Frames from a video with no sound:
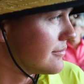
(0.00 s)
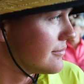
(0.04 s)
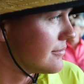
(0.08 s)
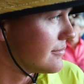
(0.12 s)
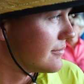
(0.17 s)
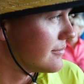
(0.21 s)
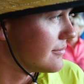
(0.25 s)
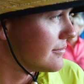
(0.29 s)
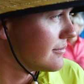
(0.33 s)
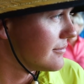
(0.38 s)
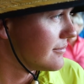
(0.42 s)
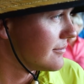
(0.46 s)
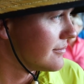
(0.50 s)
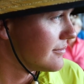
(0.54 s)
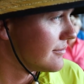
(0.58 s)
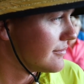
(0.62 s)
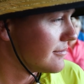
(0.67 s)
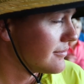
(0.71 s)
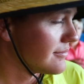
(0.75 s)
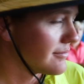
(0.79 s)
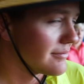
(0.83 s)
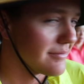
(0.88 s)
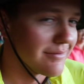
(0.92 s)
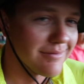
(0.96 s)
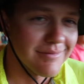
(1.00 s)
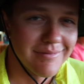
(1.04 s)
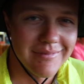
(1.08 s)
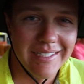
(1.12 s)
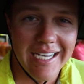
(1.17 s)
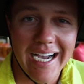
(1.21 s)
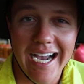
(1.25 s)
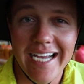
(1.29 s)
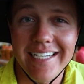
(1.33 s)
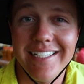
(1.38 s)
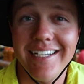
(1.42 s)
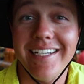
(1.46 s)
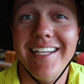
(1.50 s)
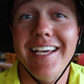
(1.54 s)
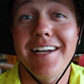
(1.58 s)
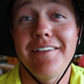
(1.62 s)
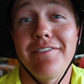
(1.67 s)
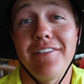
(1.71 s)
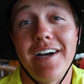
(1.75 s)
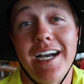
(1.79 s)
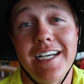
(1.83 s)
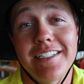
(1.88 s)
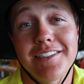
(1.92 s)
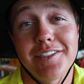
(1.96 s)
So I did get
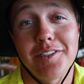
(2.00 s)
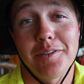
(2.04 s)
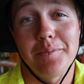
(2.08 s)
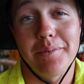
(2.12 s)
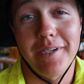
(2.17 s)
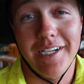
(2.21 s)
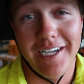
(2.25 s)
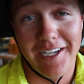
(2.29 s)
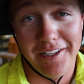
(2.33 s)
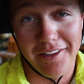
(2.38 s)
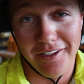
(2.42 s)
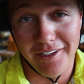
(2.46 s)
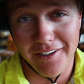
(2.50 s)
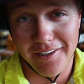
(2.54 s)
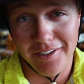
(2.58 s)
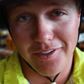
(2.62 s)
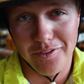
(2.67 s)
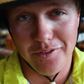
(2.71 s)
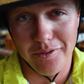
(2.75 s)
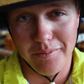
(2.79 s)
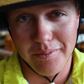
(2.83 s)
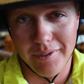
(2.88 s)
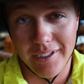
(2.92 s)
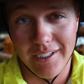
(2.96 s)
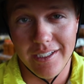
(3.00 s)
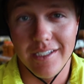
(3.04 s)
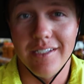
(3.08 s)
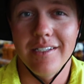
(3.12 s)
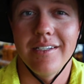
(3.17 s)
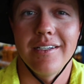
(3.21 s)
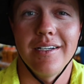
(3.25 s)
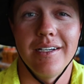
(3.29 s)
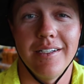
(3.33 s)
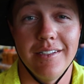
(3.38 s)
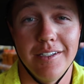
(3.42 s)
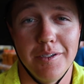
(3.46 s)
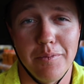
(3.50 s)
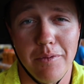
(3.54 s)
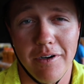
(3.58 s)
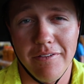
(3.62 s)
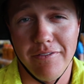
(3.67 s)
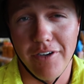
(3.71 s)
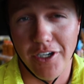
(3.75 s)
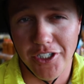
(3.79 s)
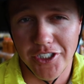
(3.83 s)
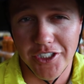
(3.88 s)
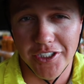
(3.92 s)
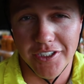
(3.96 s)
a visor, but I thought this would be a little more
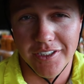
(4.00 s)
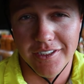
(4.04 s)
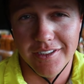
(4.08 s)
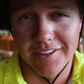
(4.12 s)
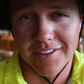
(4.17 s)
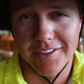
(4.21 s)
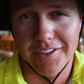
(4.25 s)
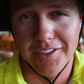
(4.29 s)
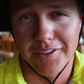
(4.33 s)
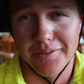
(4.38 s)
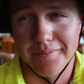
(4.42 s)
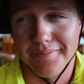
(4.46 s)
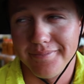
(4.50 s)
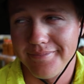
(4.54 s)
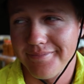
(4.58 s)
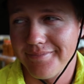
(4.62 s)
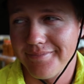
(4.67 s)
functional. So